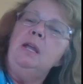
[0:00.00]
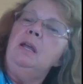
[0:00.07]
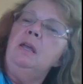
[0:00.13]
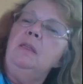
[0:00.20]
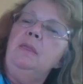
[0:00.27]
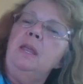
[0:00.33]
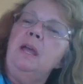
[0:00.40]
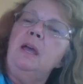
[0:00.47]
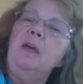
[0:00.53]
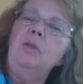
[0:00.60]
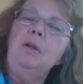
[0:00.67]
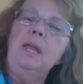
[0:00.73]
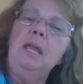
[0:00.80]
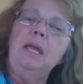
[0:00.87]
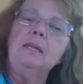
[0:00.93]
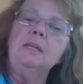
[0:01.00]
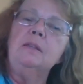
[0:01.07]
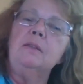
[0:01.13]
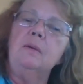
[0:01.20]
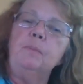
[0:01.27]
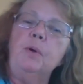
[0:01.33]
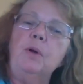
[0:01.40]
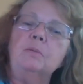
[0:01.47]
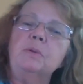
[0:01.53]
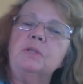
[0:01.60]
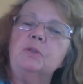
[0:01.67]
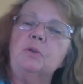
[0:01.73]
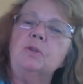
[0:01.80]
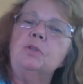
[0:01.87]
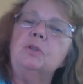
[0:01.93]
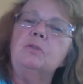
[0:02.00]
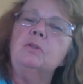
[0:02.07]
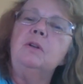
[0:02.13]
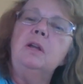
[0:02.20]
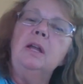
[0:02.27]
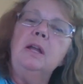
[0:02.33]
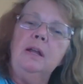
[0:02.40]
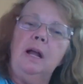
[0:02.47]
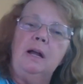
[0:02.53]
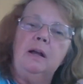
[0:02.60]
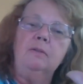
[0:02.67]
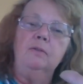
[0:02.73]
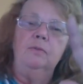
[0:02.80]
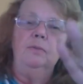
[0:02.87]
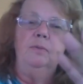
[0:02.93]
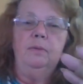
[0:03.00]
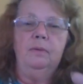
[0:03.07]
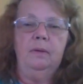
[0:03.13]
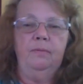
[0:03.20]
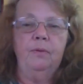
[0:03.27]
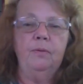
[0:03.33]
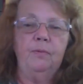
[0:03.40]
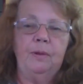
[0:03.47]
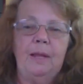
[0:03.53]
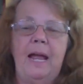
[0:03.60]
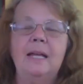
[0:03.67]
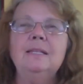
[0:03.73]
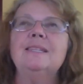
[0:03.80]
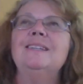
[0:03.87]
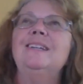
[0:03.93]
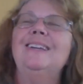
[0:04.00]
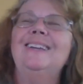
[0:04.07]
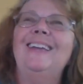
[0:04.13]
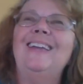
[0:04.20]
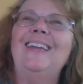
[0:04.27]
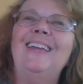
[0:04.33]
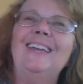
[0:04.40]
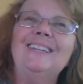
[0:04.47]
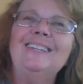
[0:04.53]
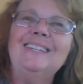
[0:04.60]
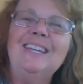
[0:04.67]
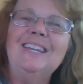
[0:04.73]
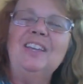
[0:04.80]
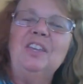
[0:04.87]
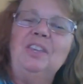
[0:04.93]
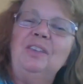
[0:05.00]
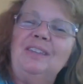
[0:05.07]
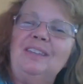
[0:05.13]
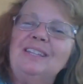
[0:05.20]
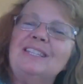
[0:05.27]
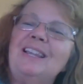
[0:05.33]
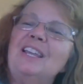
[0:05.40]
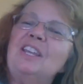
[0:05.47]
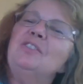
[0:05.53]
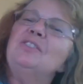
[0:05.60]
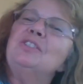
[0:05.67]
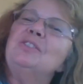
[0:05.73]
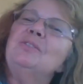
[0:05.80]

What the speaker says: And the other hand, the palm is also flat. And it's like you're